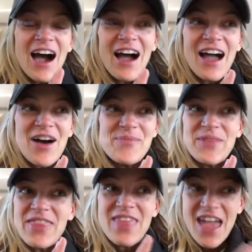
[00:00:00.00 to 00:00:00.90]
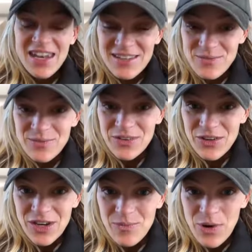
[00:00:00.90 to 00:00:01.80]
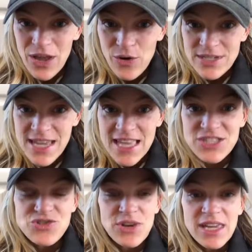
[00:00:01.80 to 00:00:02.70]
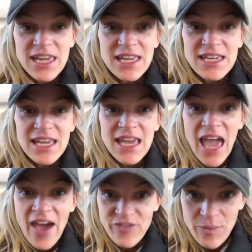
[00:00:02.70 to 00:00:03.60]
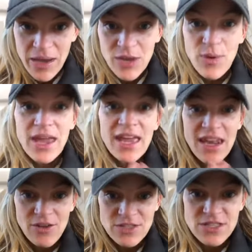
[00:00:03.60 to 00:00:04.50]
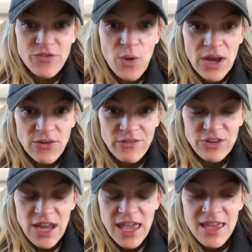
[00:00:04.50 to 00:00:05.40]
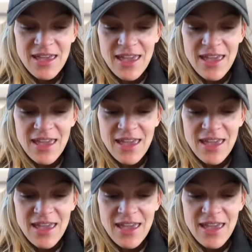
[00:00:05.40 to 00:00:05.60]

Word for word: Um, then you're going to prioritize drinking half your body weight in ounces of water every day,